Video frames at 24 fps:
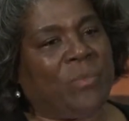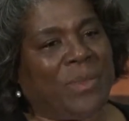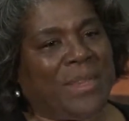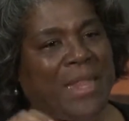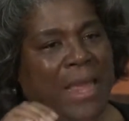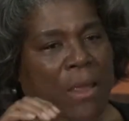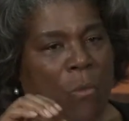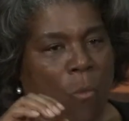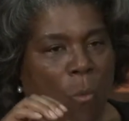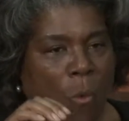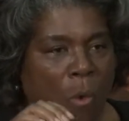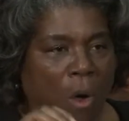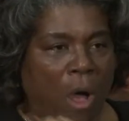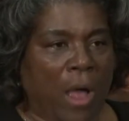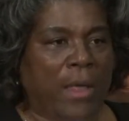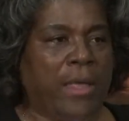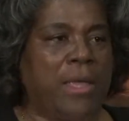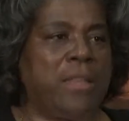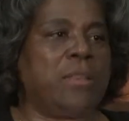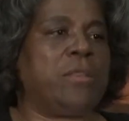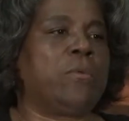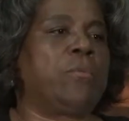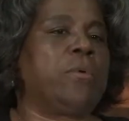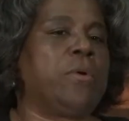when they
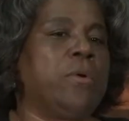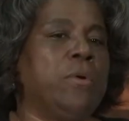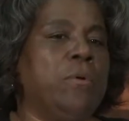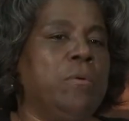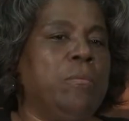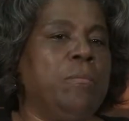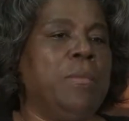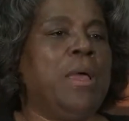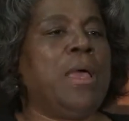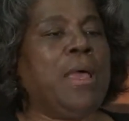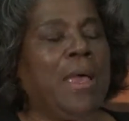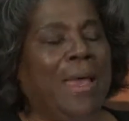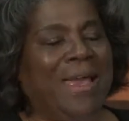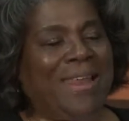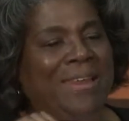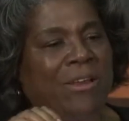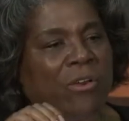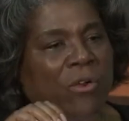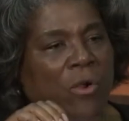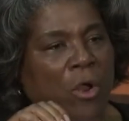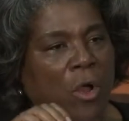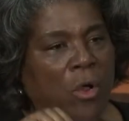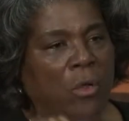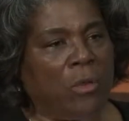walk in the room and
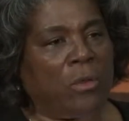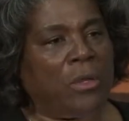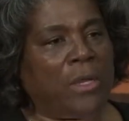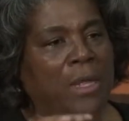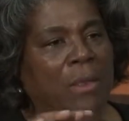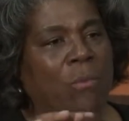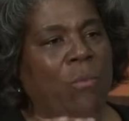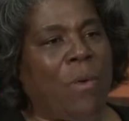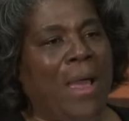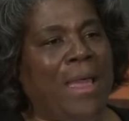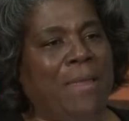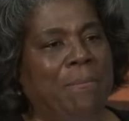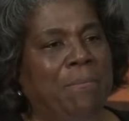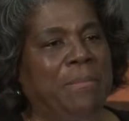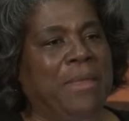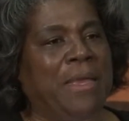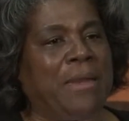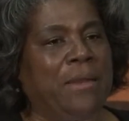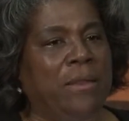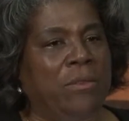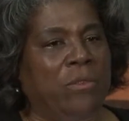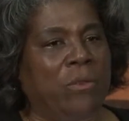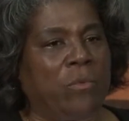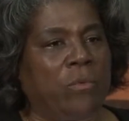there are only white men in the